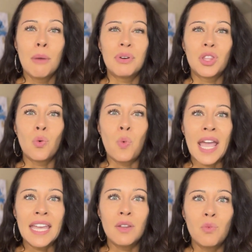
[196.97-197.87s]
But the
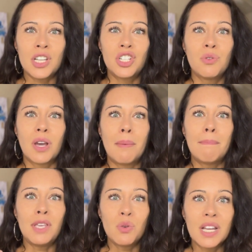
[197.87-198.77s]
way in which you
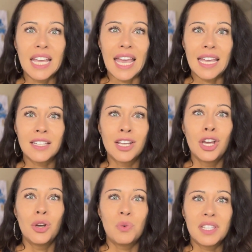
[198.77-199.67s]
communicate
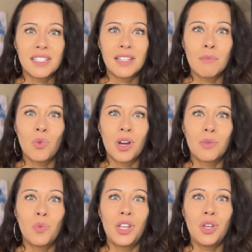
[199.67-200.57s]
with
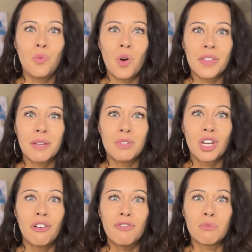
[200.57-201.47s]
someone when you want them to
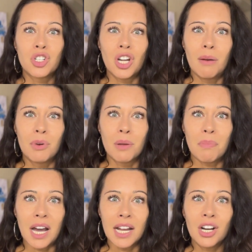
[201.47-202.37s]
go from shopper to
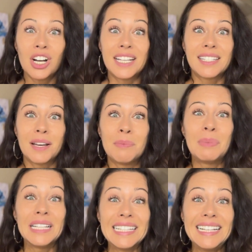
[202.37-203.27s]
buyer is
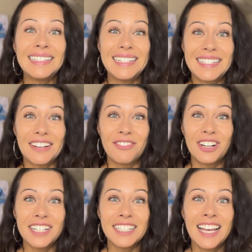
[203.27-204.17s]
completely
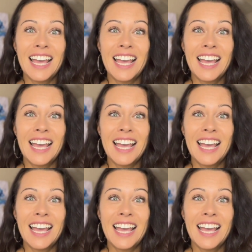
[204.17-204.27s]
different